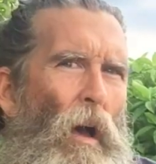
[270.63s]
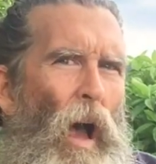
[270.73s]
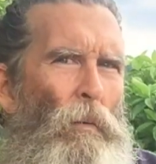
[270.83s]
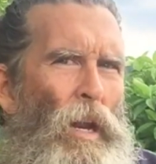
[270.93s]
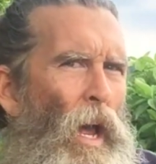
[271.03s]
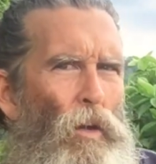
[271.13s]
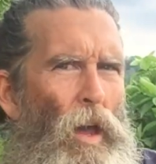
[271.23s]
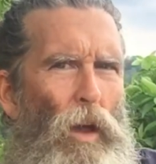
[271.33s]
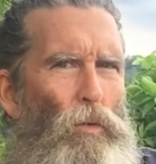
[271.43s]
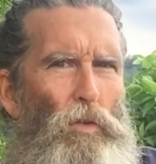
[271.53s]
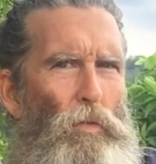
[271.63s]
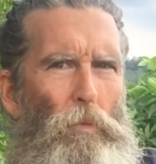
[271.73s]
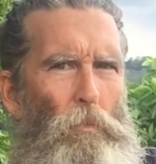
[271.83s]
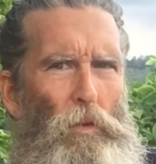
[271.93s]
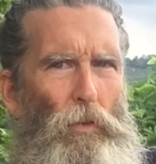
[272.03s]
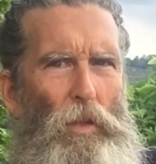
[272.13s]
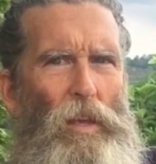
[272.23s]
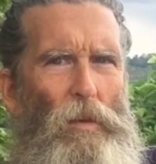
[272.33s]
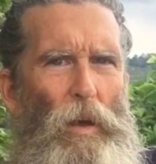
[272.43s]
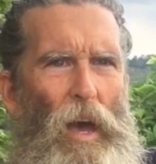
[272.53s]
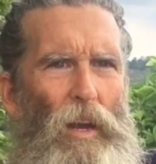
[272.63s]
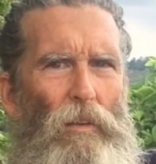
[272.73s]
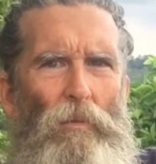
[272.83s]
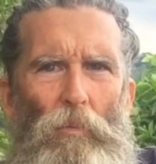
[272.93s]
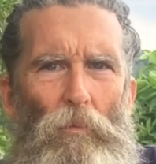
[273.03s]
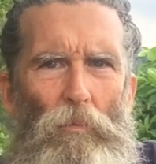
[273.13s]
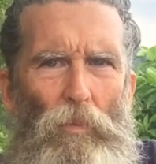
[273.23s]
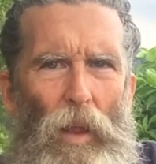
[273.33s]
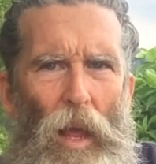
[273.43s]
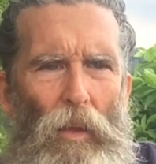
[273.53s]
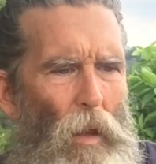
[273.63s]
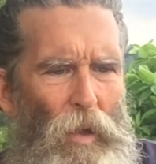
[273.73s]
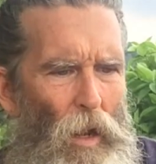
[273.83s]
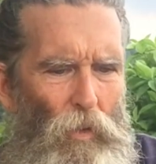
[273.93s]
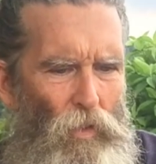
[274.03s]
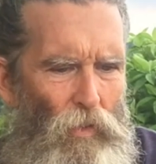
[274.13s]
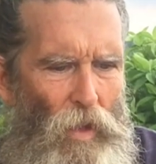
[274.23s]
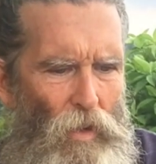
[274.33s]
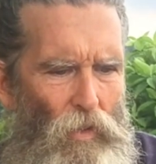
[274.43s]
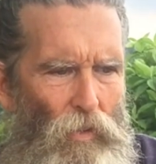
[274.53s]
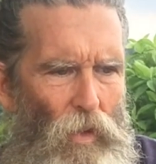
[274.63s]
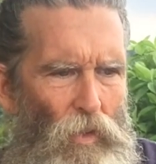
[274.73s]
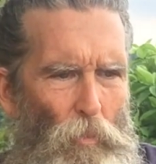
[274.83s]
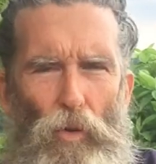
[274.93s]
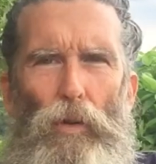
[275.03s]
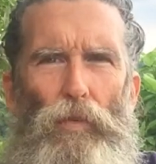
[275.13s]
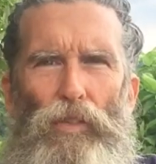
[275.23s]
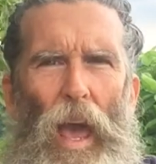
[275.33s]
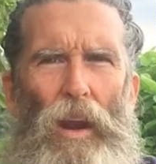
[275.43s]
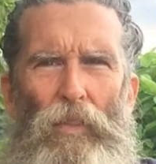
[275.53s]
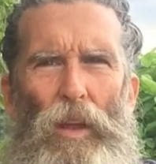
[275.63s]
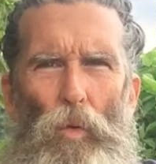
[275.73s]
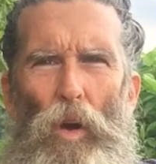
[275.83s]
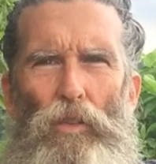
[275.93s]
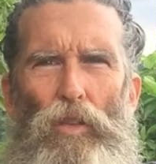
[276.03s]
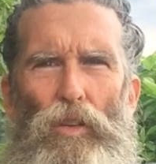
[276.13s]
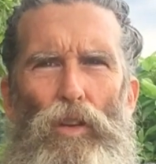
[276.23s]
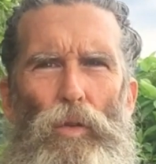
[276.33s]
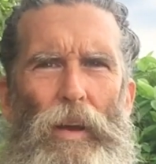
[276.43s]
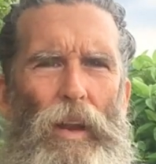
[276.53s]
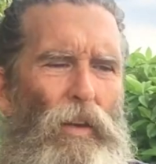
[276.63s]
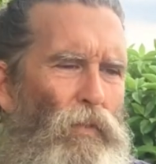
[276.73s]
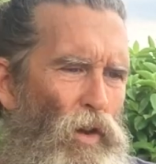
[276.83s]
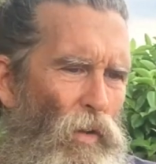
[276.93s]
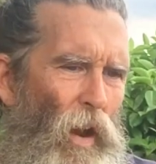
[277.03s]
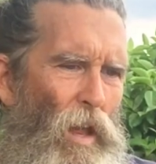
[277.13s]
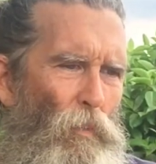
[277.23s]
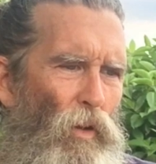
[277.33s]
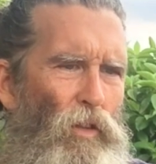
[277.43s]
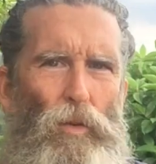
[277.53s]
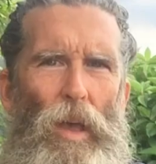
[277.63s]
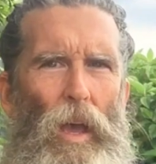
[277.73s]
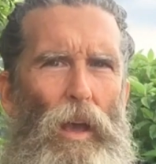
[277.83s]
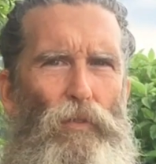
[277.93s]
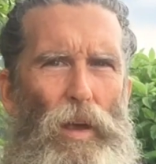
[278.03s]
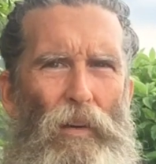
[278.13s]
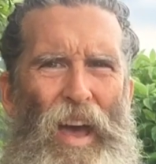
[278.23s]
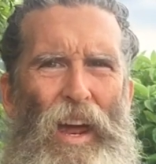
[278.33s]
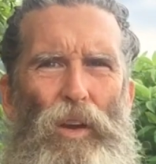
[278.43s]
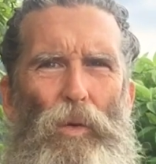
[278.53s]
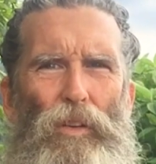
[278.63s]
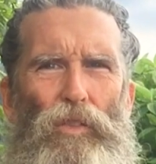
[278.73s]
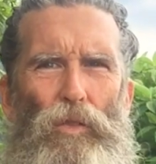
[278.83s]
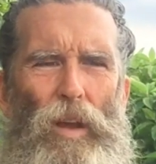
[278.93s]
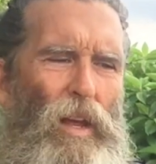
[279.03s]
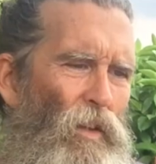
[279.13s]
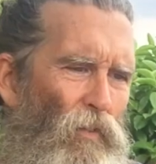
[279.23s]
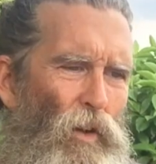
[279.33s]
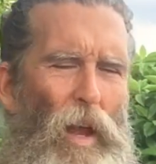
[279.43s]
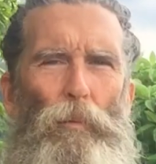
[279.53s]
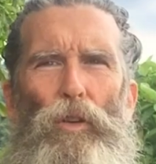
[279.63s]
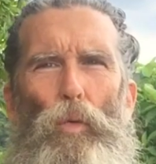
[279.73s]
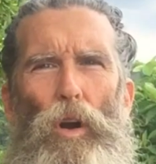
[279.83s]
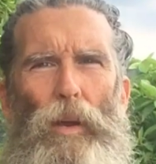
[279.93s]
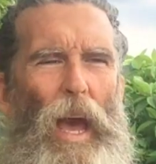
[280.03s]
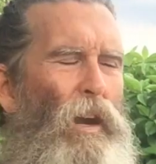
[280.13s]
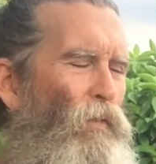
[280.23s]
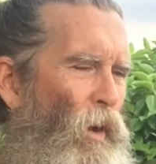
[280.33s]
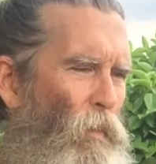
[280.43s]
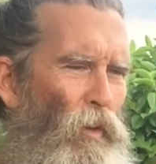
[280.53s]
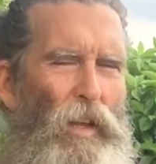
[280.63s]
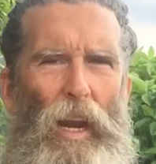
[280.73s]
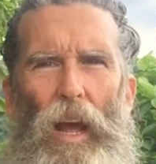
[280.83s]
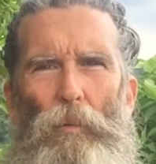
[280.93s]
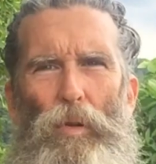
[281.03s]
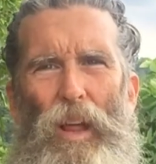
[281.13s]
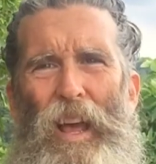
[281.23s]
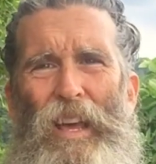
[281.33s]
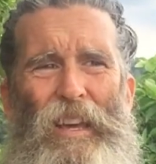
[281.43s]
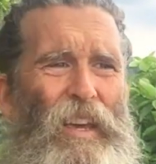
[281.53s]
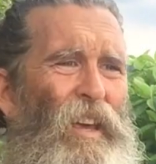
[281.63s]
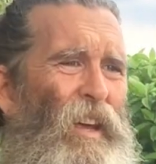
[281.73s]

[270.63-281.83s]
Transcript: I mean, I don't know, just think about it. I mean, I was just thinking, just the proof is kind of in what you're doing. If you're able to, if you have adequate strength, if you're able to work out, if you're able to get out and play,